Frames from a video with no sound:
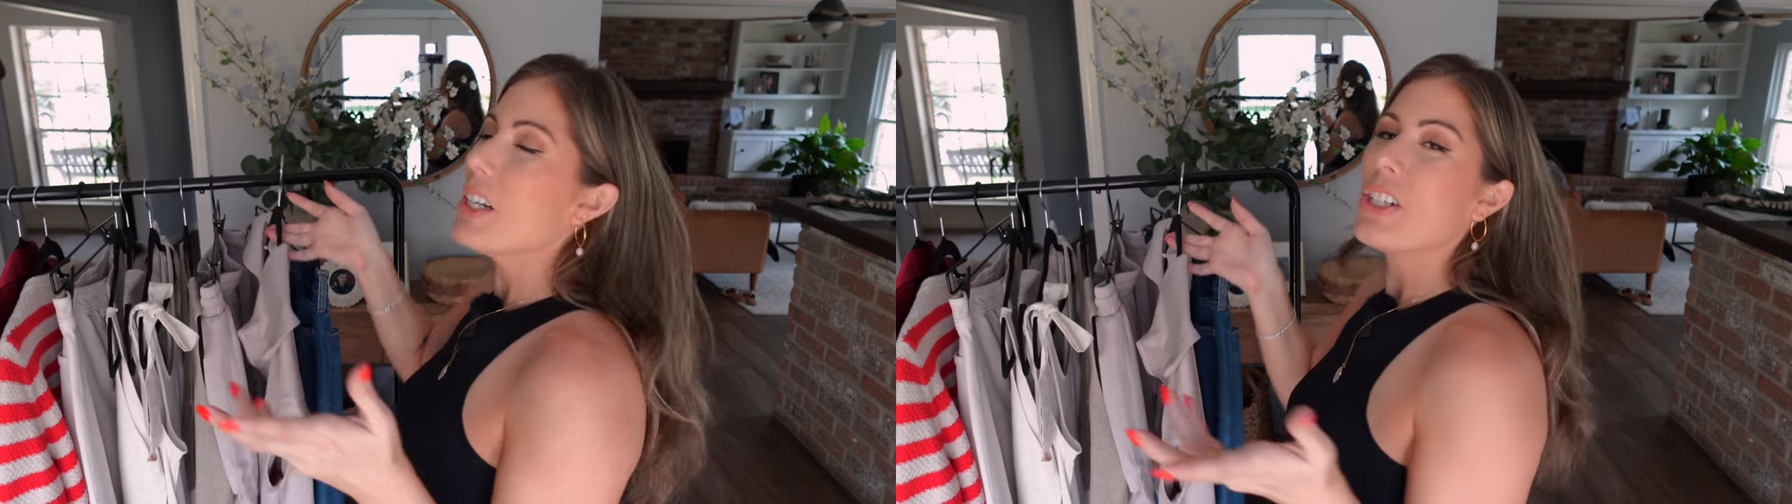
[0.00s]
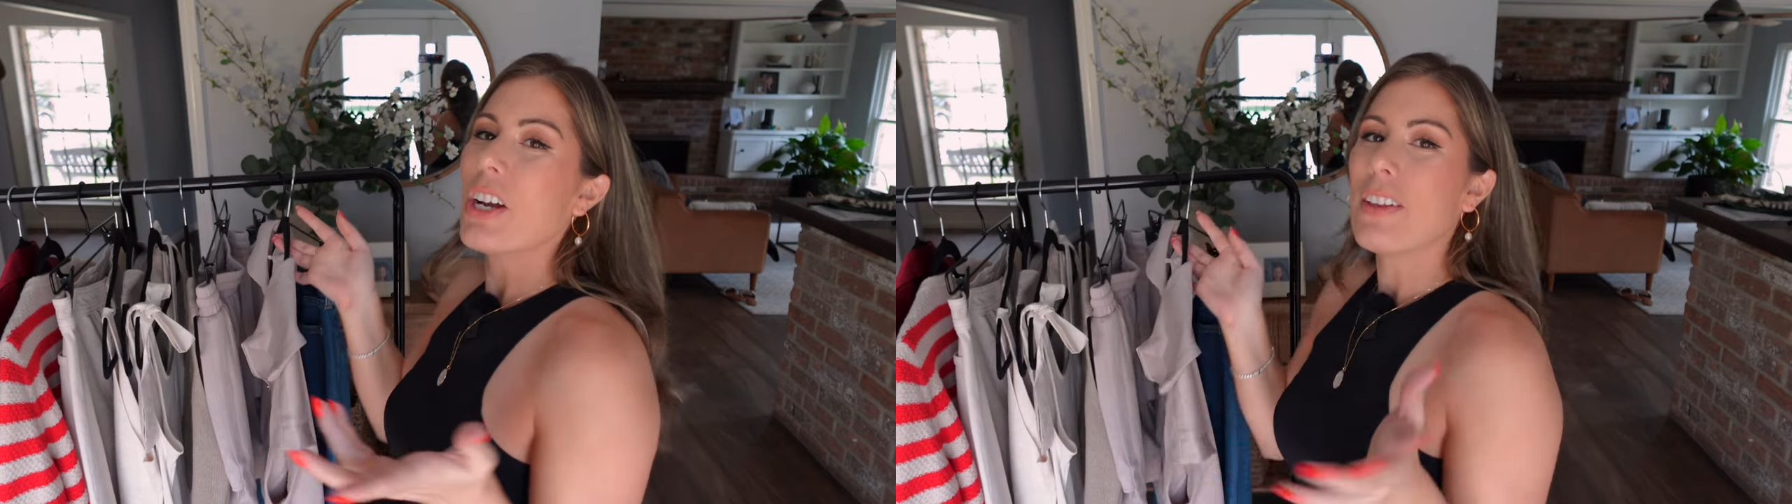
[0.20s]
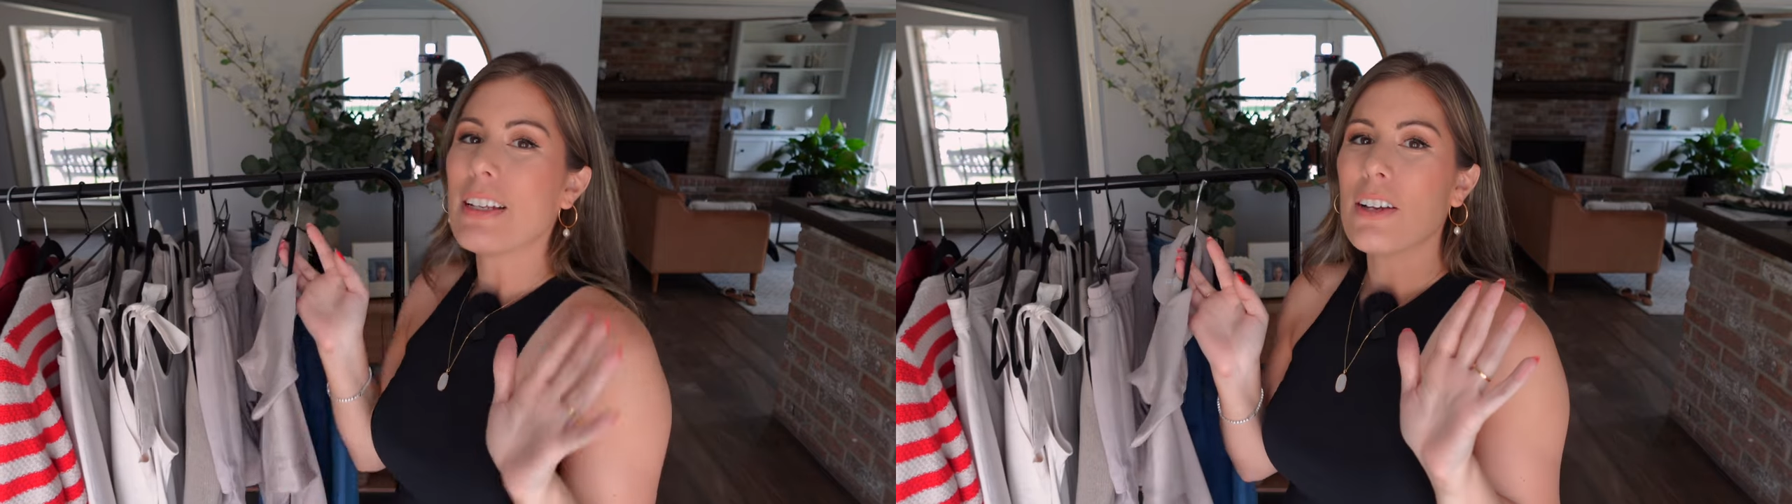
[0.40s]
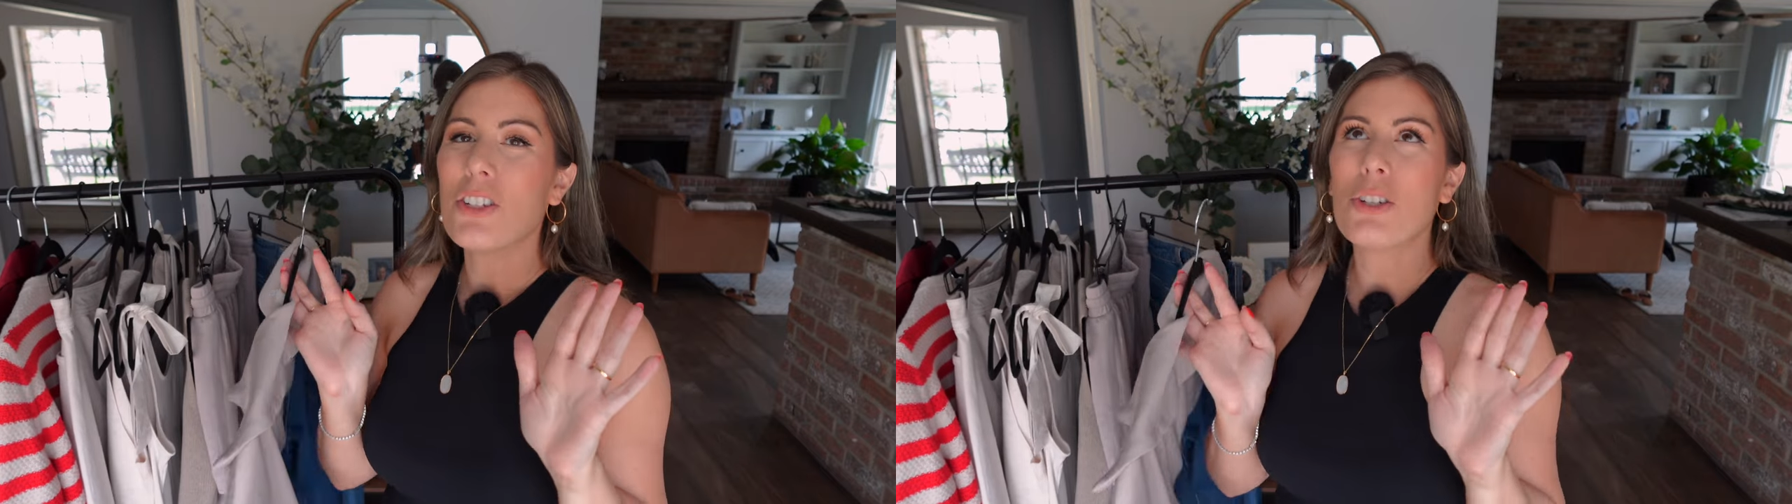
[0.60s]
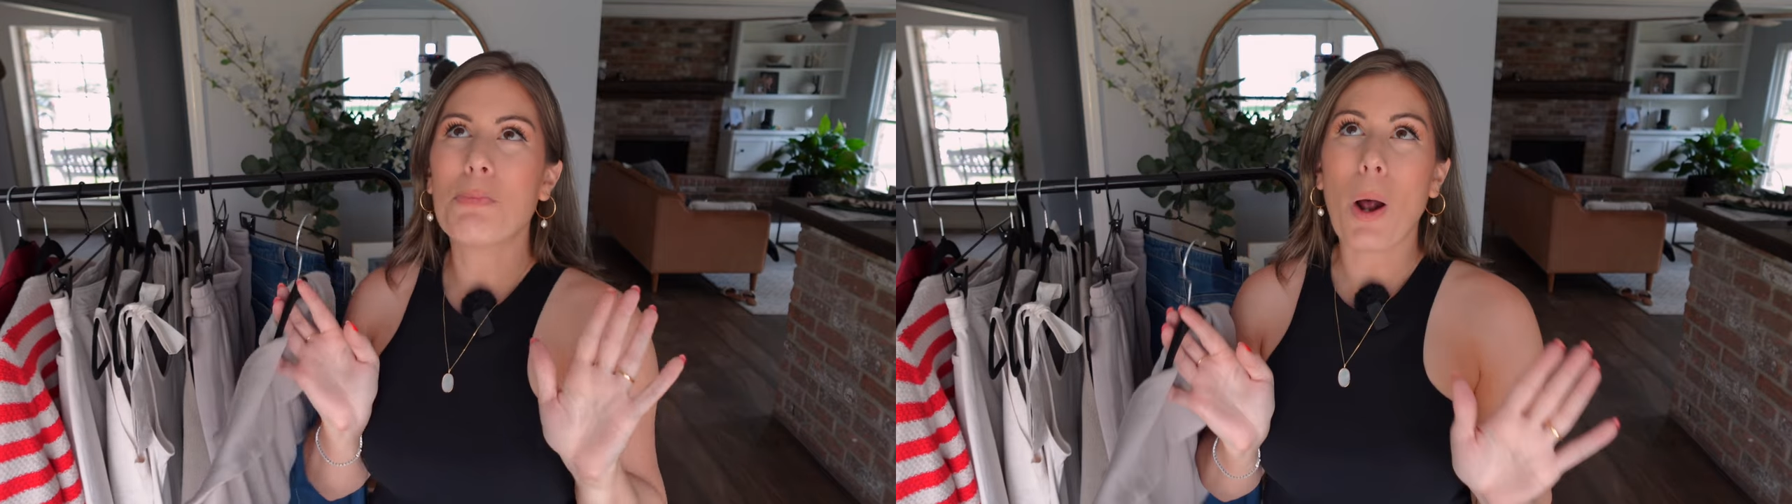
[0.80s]
to share this. I
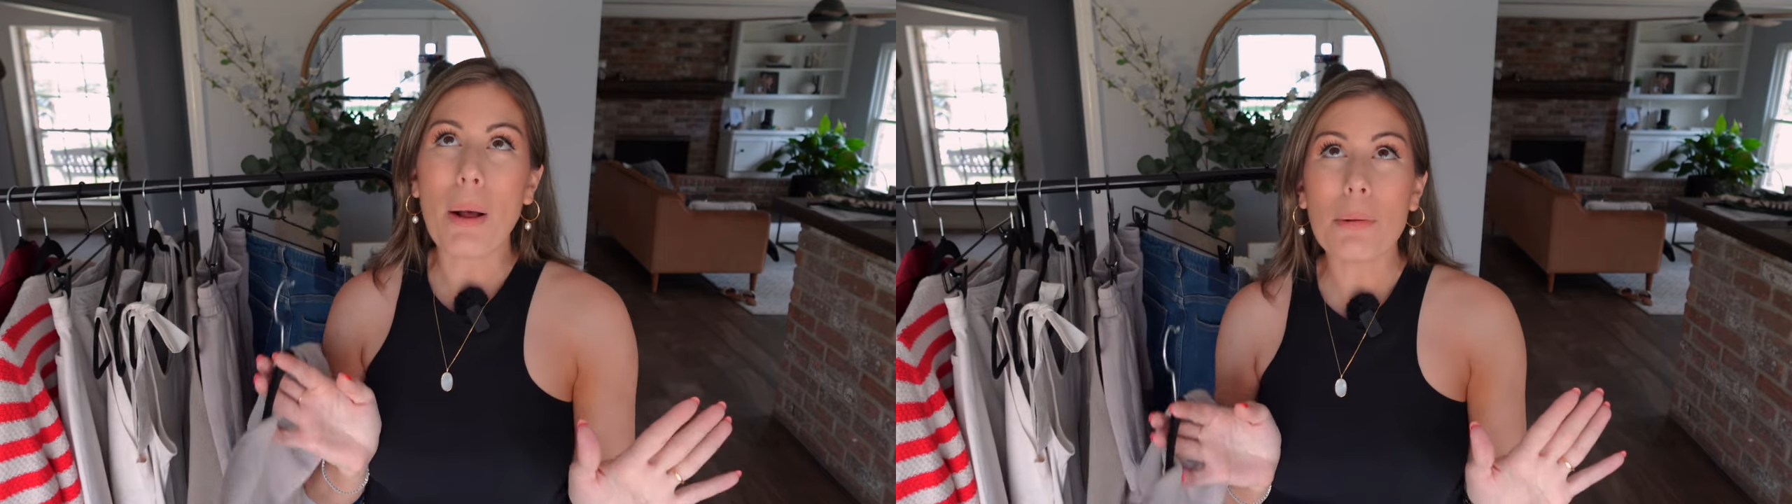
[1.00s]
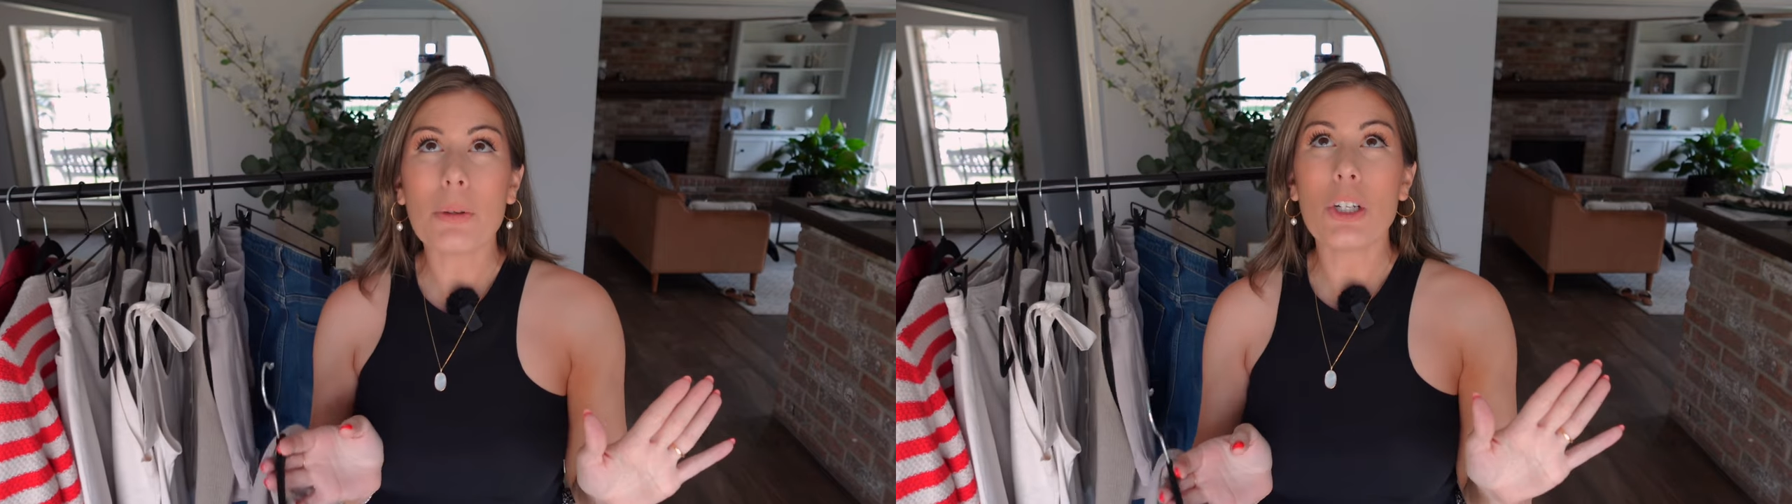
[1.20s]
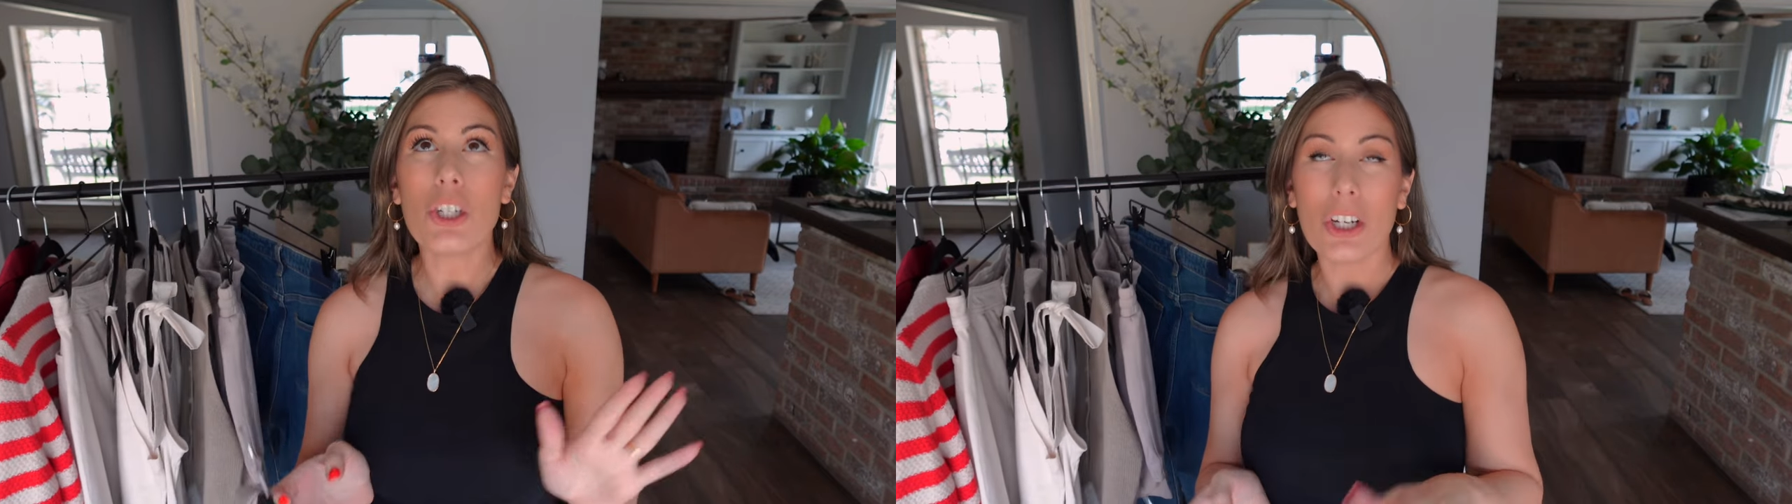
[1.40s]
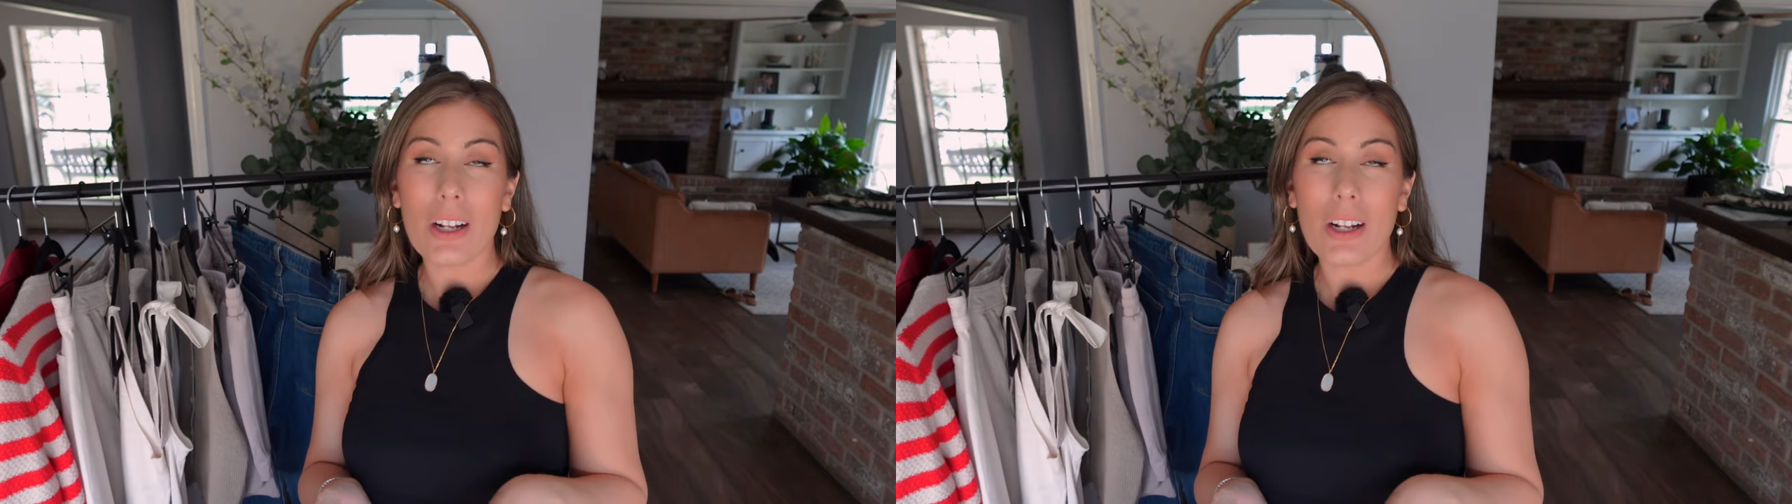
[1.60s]
probably should